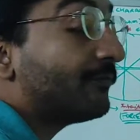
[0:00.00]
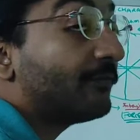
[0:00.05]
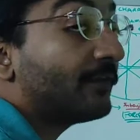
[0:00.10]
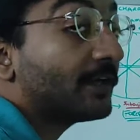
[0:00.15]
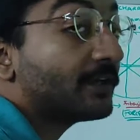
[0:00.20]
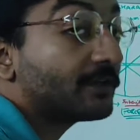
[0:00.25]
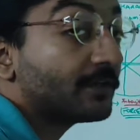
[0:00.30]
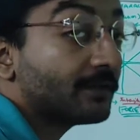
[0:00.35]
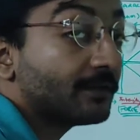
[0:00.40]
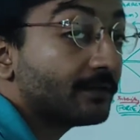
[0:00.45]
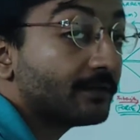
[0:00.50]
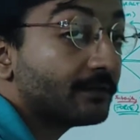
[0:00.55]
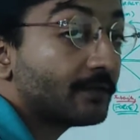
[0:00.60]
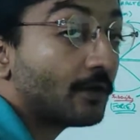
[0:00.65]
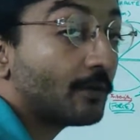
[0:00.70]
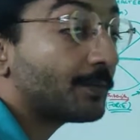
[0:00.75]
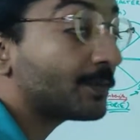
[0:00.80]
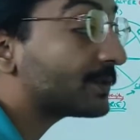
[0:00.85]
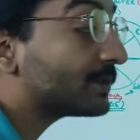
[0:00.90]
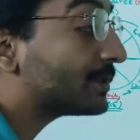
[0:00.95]
friction. The
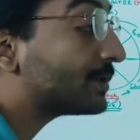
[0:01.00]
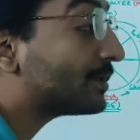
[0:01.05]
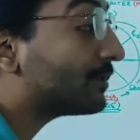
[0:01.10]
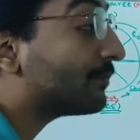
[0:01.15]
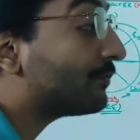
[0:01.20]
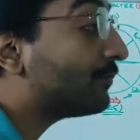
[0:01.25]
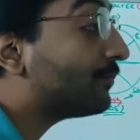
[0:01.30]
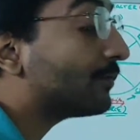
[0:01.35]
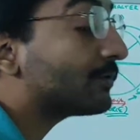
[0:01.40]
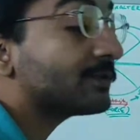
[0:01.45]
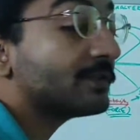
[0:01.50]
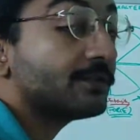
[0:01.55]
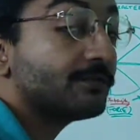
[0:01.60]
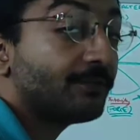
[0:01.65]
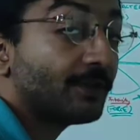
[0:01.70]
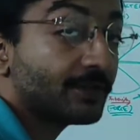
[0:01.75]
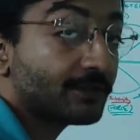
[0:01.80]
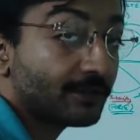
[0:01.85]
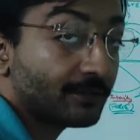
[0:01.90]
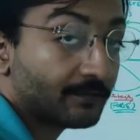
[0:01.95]
opposition of force is
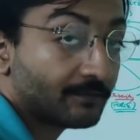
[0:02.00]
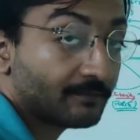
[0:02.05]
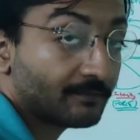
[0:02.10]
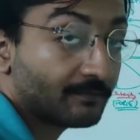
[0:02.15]
friction.